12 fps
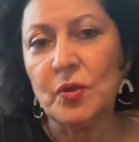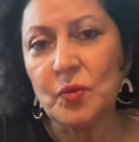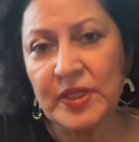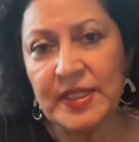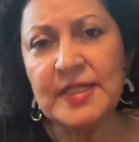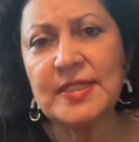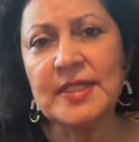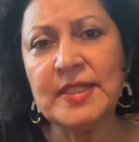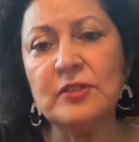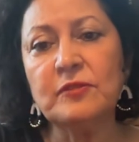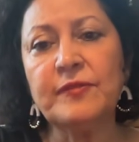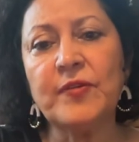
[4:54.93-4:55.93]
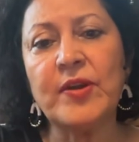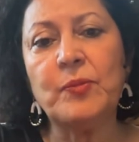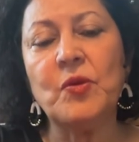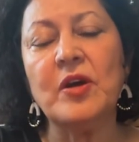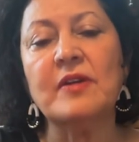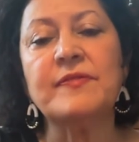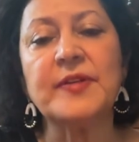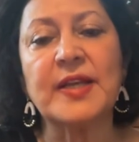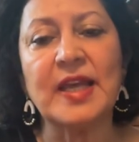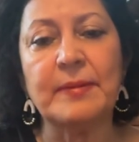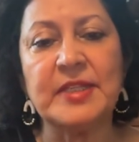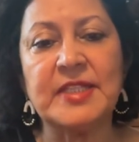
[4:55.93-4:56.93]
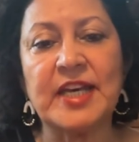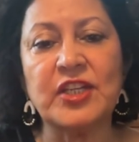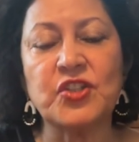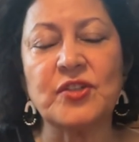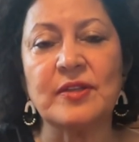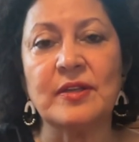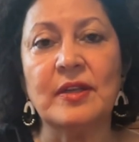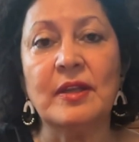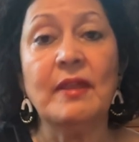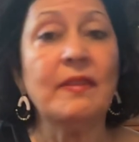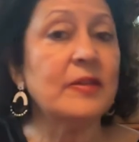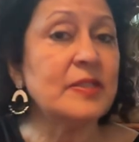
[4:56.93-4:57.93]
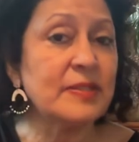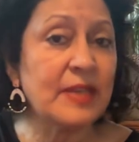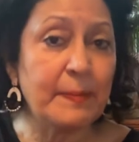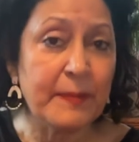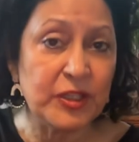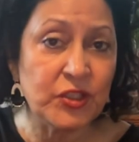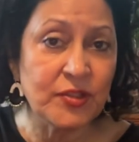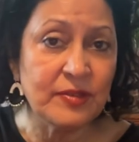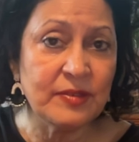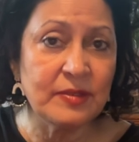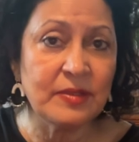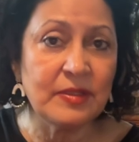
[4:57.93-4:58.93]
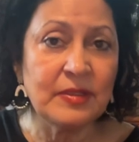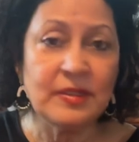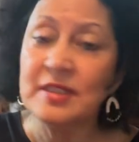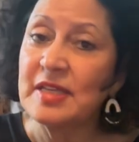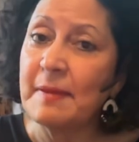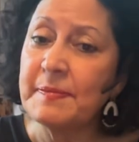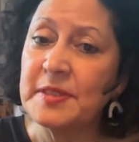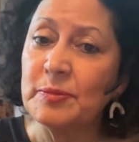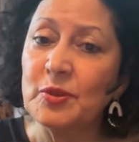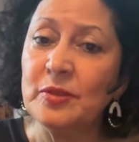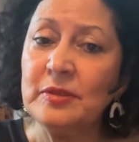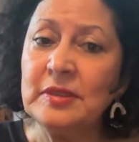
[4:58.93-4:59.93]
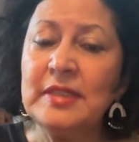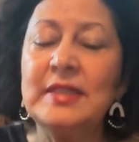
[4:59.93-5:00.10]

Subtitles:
We need a legal framework for climate action that is ambitious, adaptable,